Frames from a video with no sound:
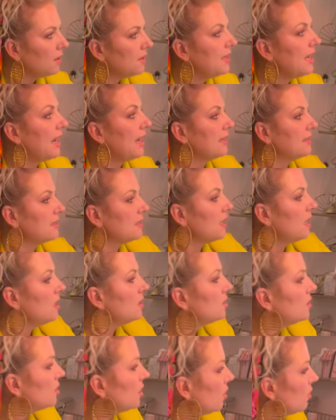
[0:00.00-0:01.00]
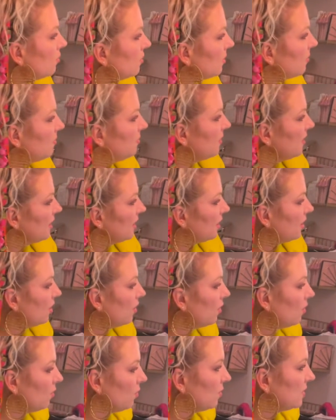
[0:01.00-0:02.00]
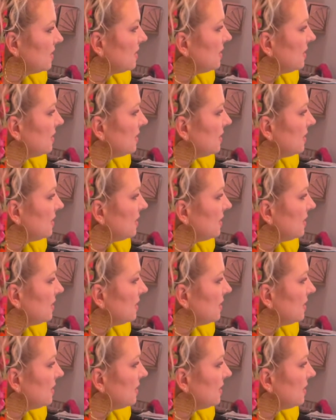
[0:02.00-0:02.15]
yes, so the video was